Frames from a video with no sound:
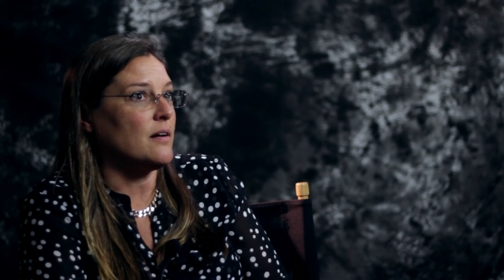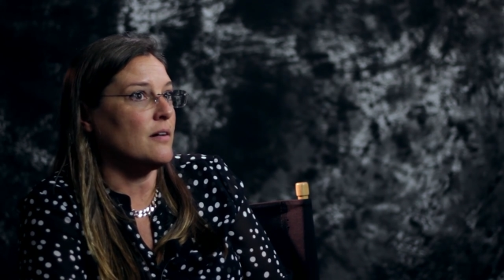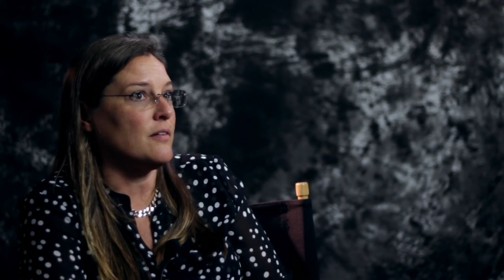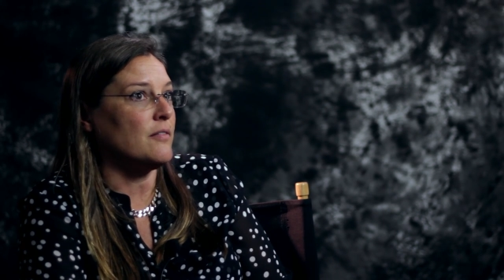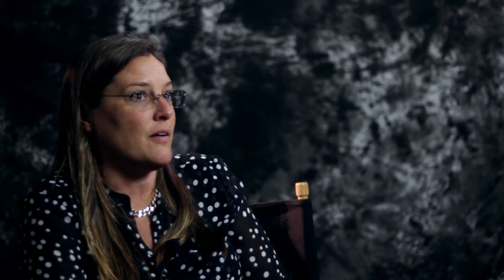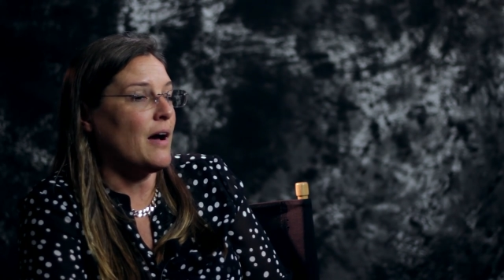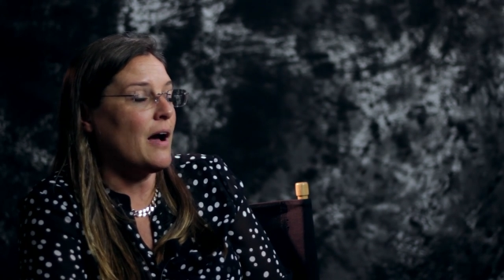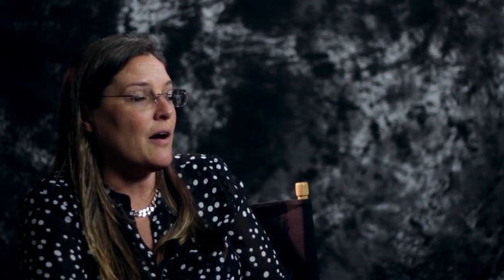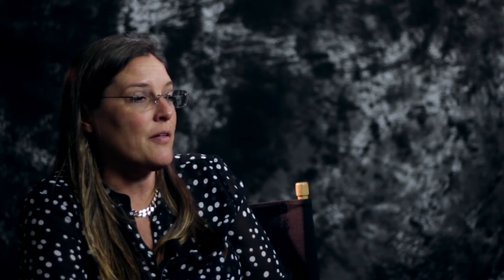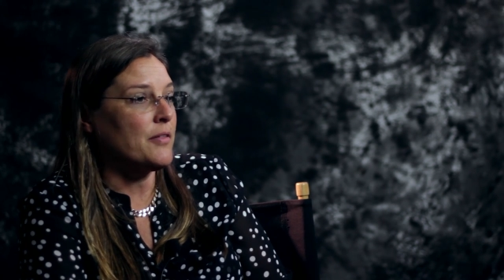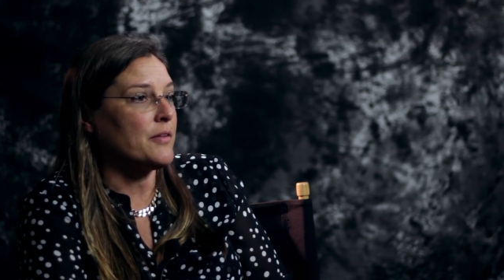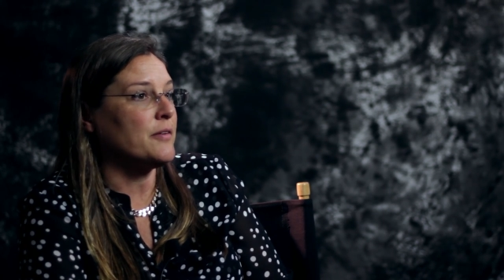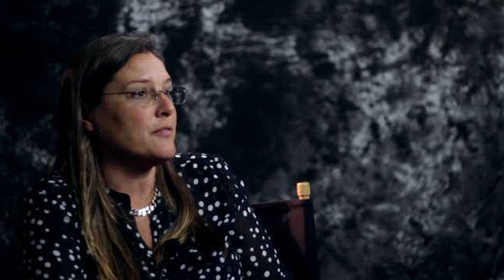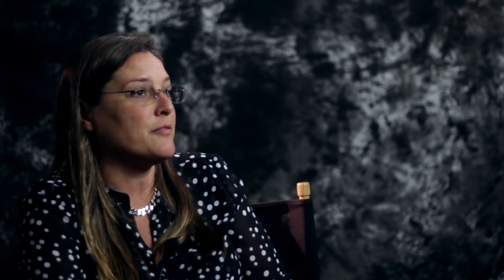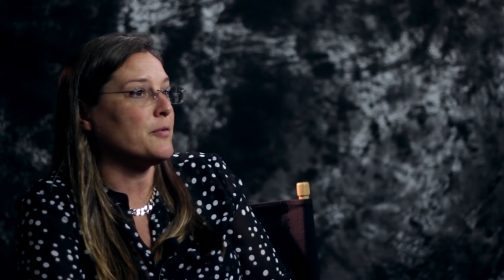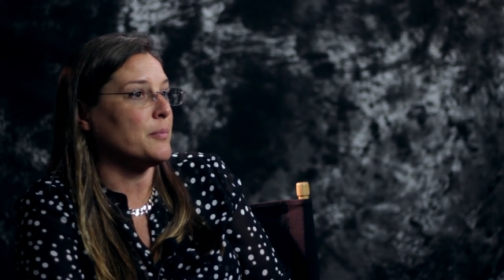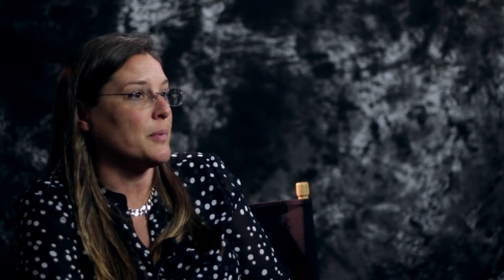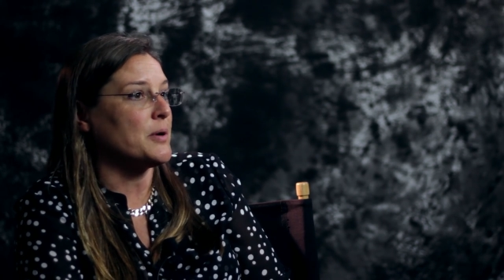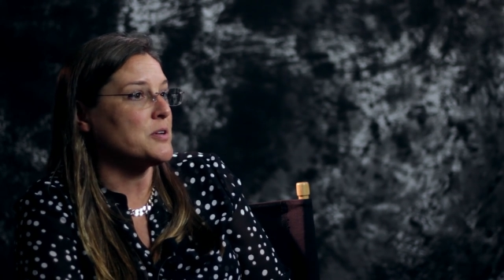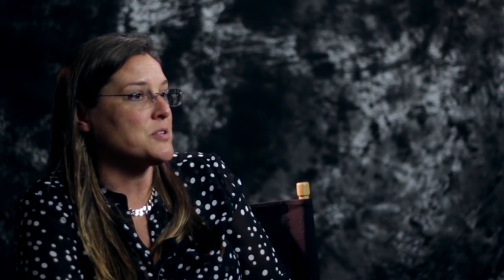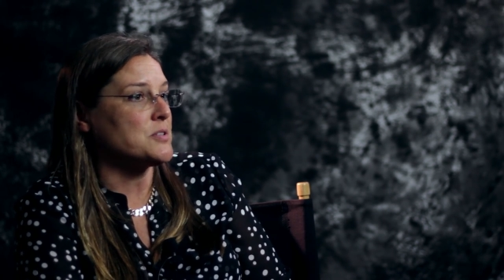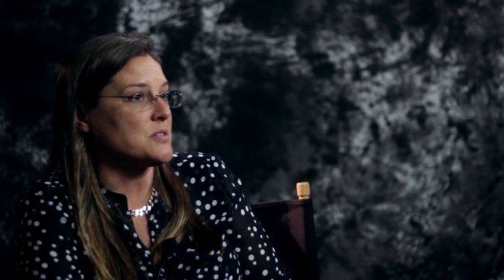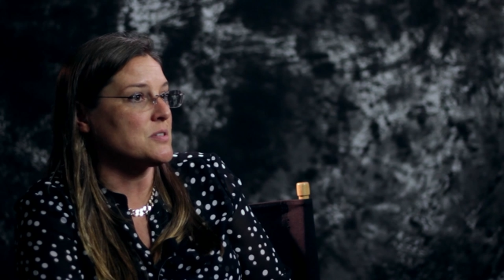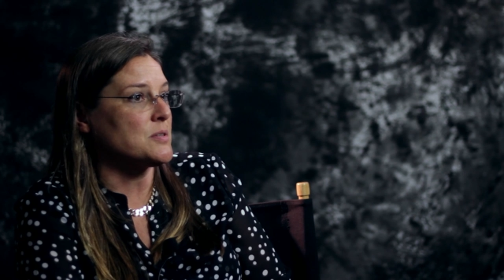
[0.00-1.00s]
of how the
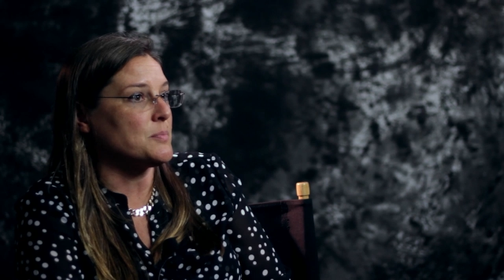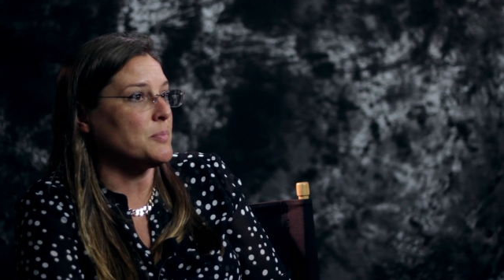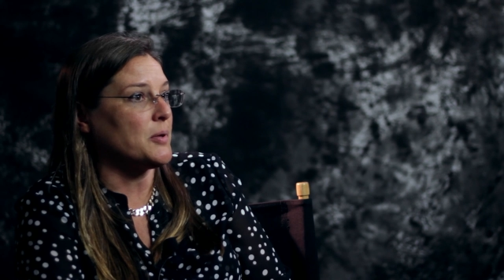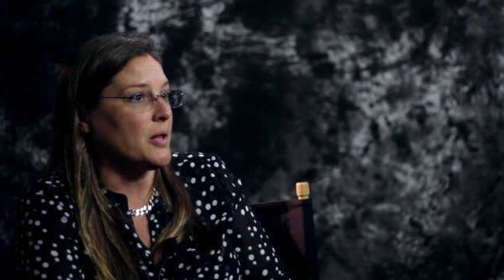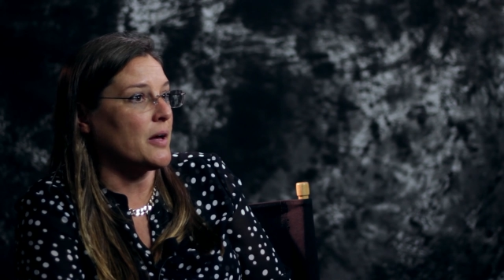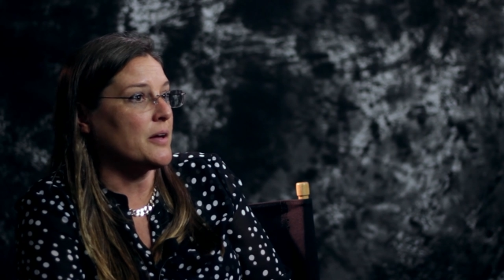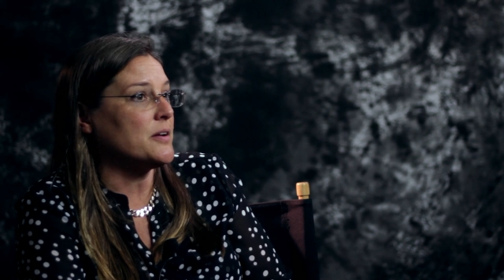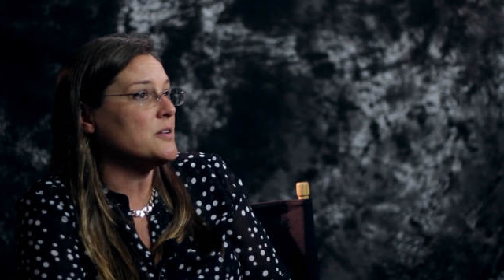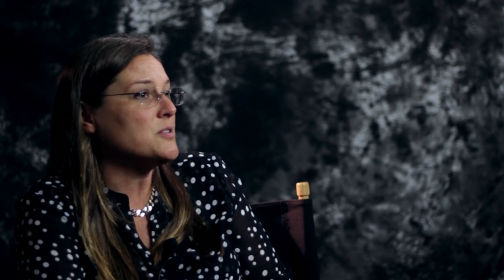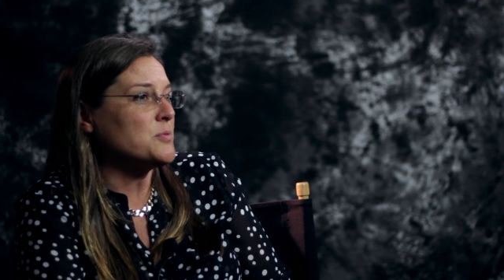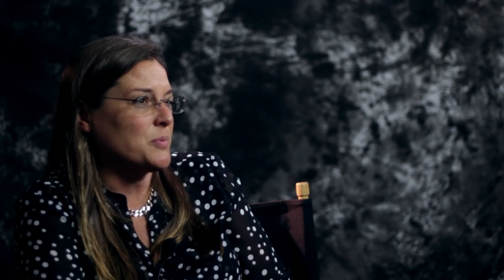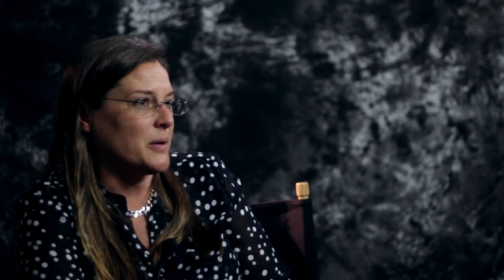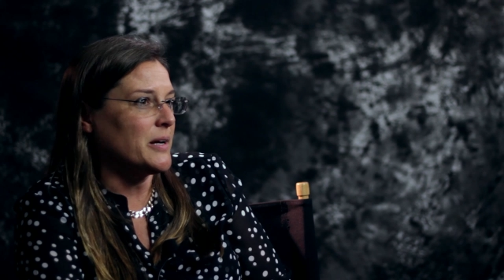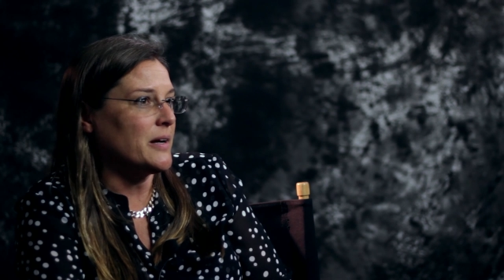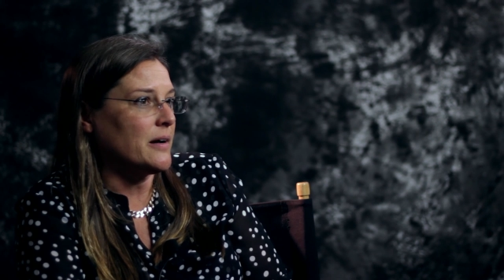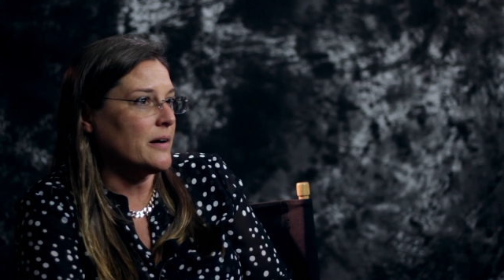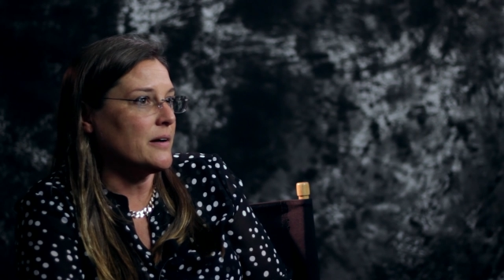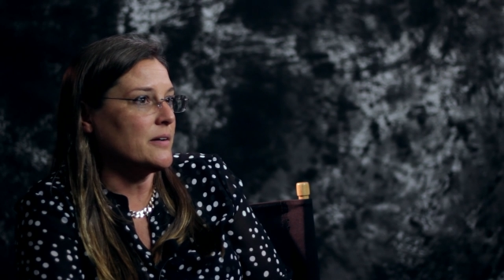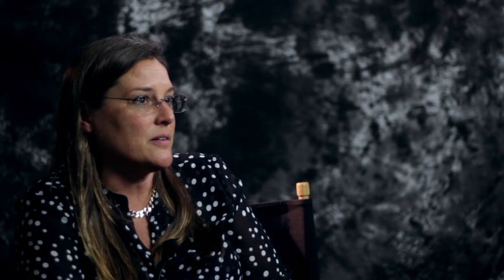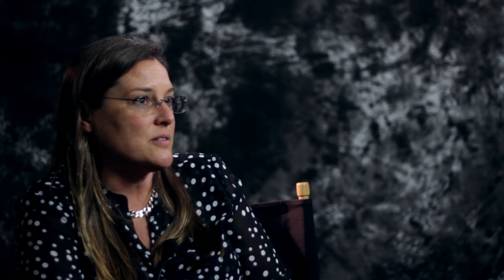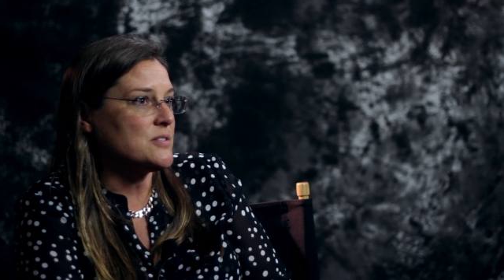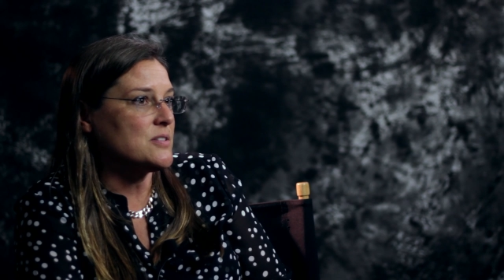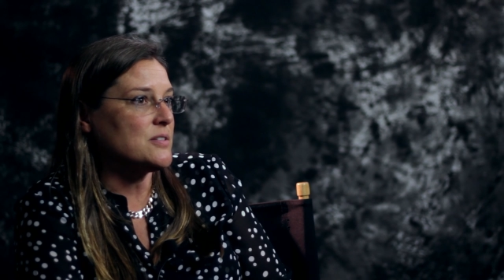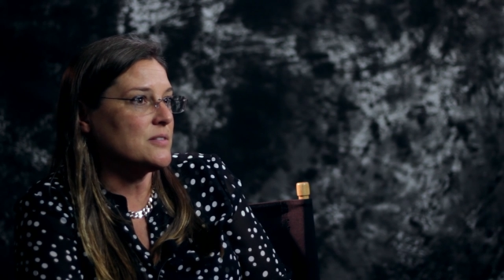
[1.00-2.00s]
information is applied is way
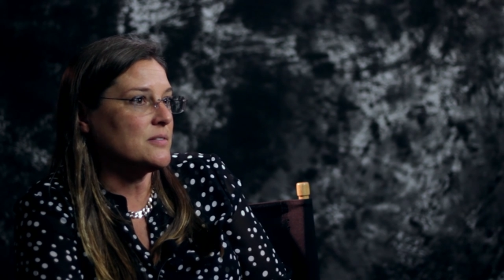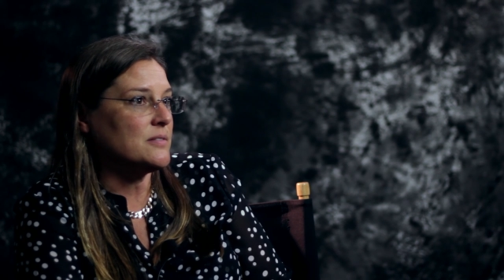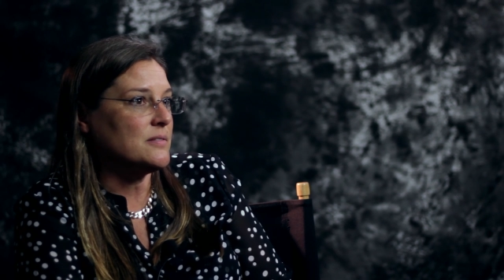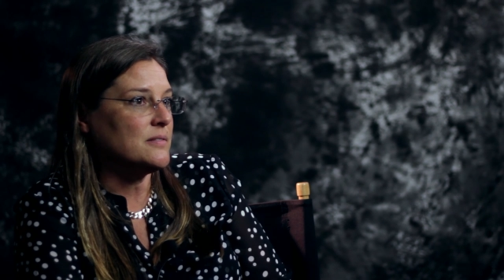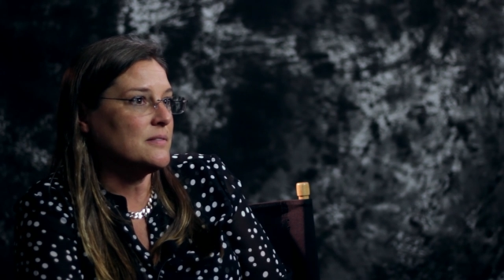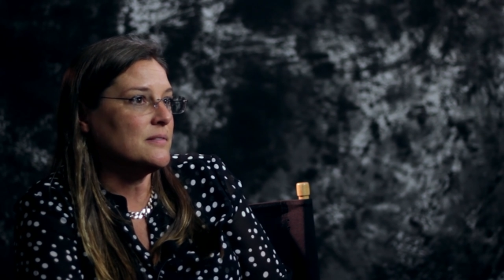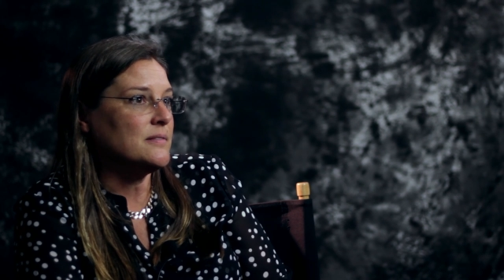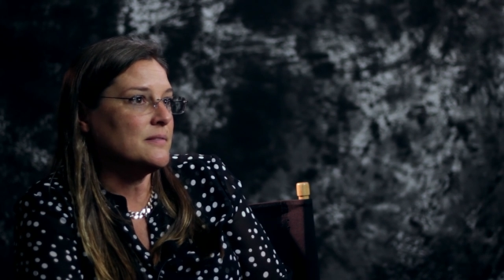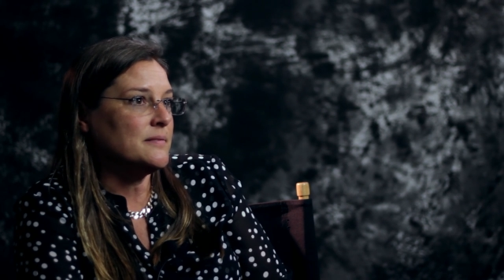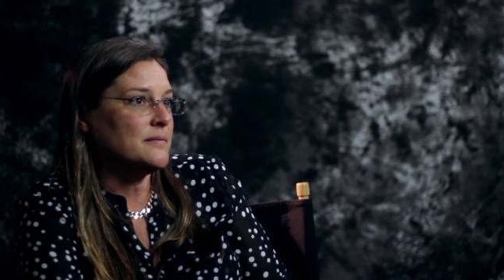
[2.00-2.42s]
higher too.